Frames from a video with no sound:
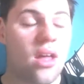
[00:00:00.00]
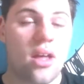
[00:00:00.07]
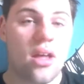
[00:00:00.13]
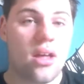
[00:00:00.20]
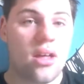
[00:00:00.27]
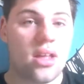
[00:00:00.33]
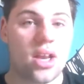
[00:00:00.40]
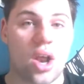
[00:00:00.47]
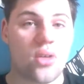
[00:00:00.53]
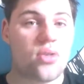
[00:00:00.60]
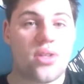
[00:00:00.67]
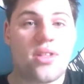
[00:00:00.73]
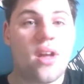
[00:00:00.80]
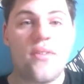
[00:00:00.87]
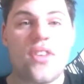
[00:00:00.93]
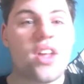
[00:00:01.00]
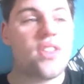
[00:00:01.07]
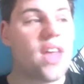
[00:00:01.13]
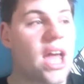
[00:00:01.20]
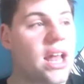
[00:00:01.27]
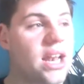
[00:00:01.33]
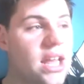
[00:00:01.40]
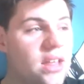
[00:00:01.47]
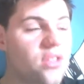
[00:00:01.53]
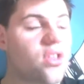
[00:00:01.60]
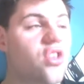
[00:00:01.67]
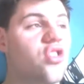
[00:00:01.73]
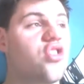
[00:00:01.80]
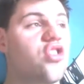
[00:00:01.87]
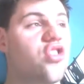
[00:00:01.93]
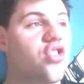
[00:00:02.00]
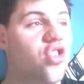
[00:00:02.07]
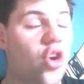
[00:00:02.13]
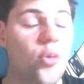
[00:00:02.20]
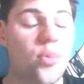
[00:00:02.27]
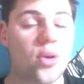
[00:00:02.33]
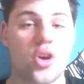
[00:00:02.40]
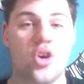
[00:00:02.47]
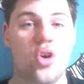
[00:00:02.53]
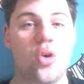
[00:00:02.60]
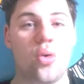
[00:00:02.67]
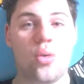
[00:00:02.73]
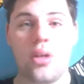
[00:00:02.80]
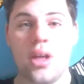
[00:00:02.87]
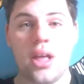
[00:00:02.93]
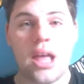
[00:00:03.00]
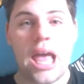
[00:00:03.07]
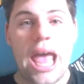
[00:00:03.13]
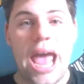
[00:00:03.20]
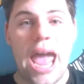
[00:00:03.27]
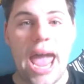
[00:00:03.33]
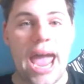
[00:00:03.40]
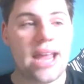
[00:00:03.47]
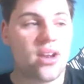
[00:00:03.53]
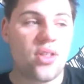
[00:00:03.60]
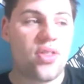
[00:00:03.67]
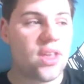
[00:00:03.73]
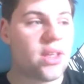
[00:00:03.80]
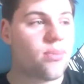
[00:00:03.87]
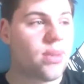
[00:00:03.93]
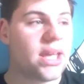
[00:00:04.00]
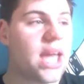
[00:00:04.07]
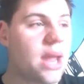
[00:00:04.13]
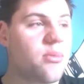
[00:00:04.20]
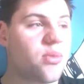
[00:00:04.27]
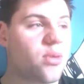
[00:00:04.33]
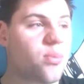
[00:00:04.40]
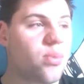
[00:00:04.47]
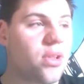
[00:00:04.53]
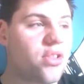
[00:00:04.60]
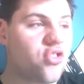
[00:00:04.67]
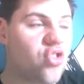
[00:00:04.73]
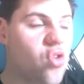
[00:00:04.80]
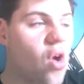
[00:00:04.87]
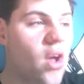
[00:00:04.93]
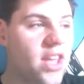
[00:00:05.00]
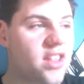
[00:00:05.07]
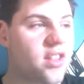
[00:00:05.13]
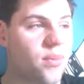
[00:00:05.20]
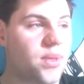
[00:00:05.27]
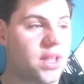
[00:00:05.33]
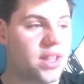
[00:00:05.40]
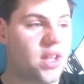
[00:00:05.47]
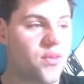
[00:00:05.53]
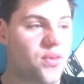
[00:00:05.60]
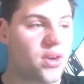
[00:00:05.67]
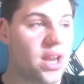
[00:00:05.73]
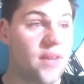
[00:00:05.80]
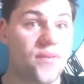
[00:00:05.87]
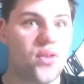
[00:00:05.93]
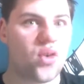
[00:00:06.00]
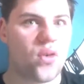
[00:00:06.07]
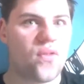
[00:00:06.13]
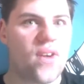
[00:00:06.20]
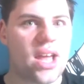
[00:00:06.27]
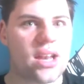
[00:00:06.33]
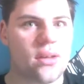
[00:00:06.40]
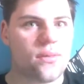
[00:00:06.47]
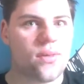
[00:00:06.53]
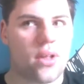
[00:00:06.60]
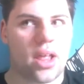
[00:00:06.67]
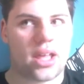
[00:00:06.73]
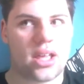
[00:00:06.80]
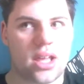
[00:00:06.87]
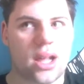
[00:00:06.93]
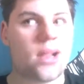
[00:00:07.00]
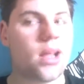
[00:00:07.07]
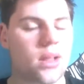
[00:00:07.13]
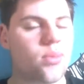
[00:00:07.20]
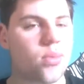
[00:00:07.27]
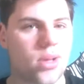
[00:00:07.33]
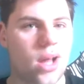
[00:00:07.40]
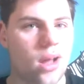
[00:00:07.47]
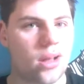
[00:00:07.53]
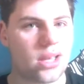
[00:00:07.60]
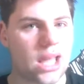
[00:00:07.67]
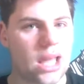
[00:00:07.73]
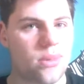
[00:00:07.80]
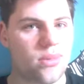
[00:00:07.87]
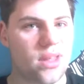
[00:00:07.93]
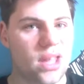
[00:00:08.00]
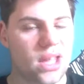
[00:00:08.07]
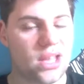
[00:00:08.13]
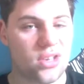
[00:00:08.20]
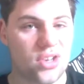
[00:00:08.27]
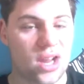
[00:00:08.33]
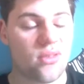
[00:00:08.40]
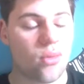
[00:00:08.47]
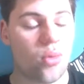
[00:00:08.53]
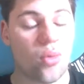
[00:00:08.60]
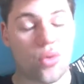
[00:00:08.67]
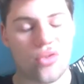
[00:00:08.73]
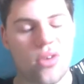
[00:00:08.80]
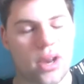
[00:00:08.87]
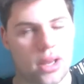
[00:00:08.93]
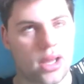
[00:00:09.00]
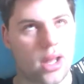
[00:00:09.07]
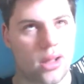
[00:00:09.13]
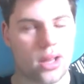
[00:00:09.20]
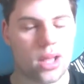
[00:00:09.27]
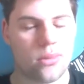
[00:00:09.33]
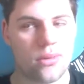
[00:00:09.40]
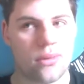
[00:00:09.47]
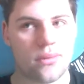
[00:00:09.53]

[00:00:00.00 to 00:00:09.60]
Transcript: Stuff like that is super cool. And I think being able to try something different, if you're a fan of like collectible card games in general, or trading card games, obviously,